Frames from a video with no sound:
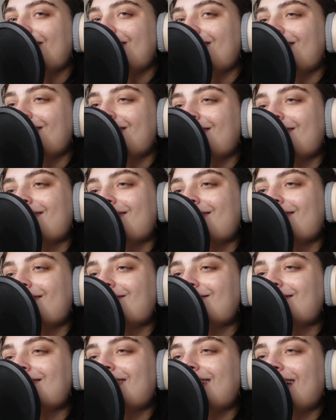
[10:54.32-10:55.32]
your
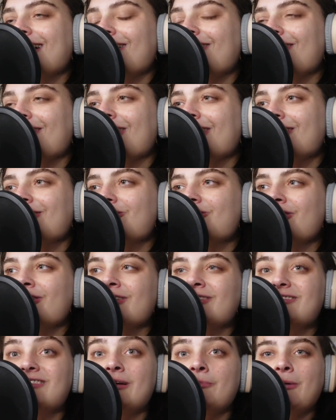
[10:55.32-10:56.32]
own health
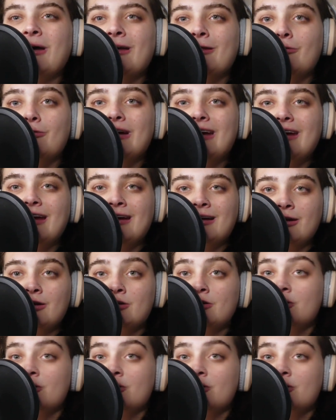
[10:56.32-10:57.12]
insurance. And by the way, I